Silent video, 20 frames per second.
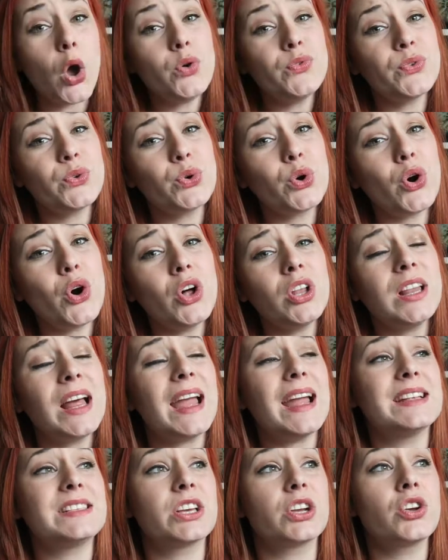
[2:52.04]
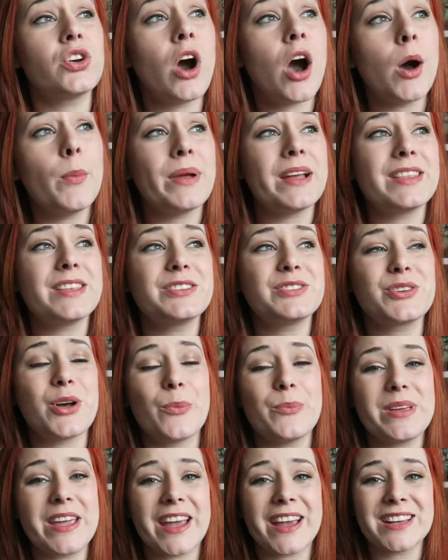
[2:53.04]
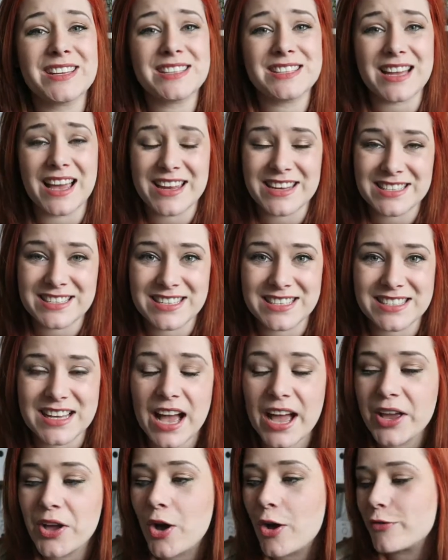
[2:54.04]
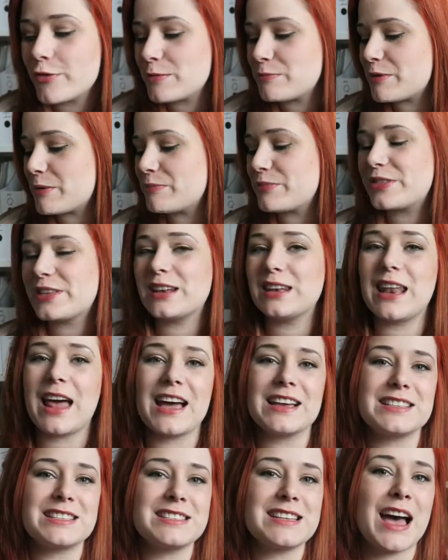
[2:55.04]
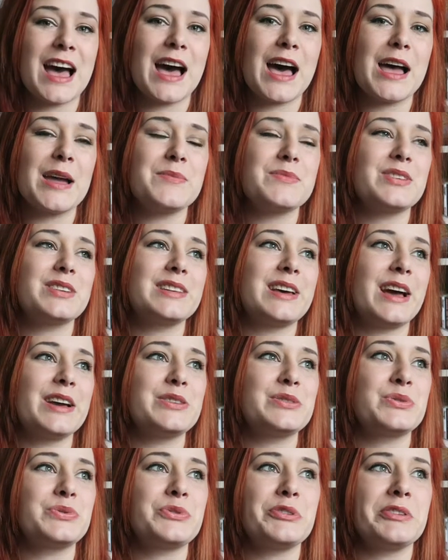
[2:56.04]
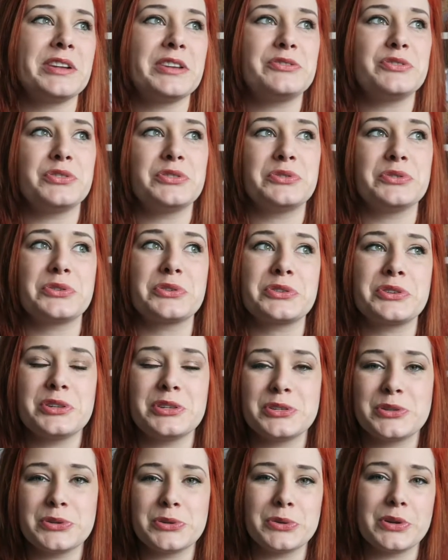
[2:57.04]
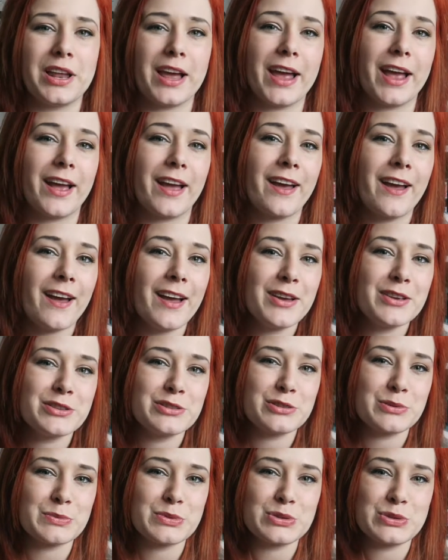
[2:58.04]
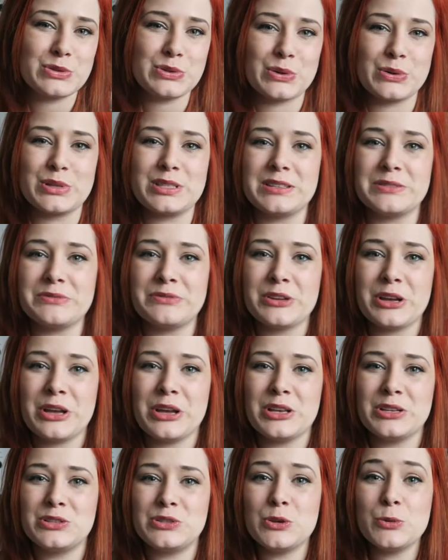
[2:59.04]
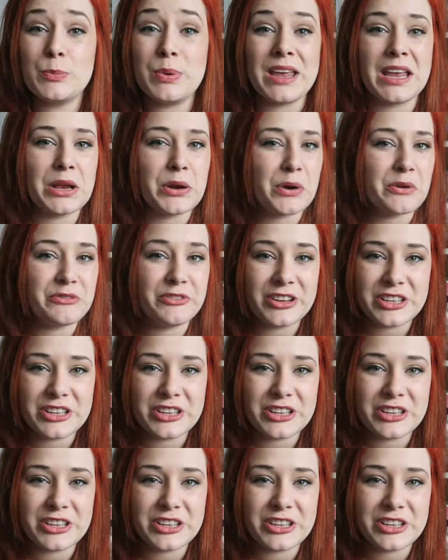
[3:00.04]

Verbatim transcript: Overall, it's a comic that's got me excited. I can't remember the last time that I saw an introduction to like some sort of superhero